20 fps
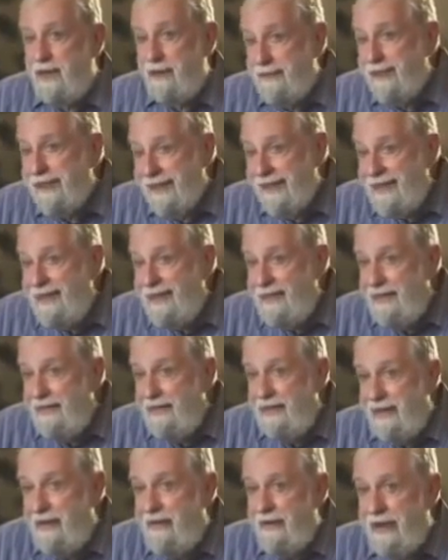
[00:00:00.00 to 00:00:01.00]
I
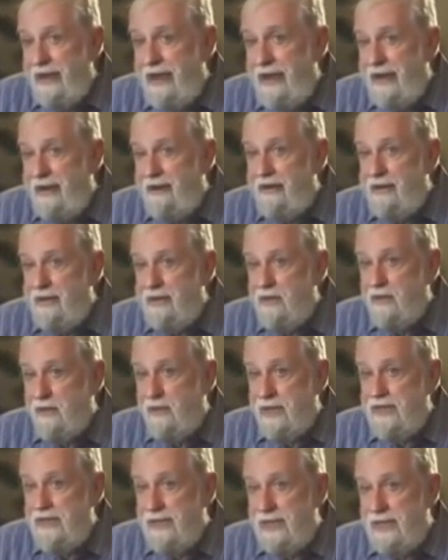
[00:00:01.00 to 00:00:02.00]
believe Eric Harris
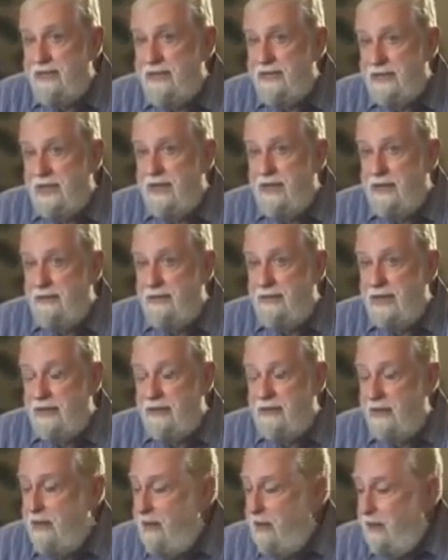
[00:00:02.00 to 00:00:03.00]
was a
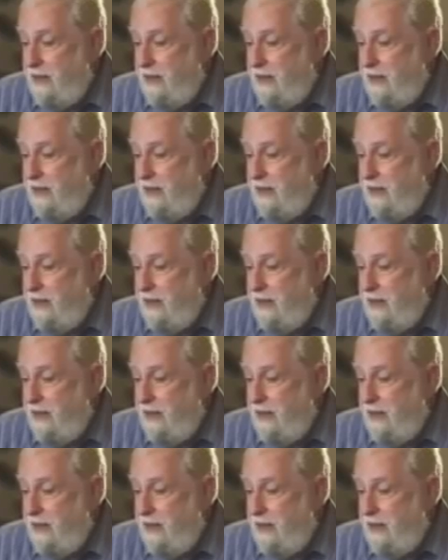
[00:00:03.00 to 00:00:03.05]
psychopath.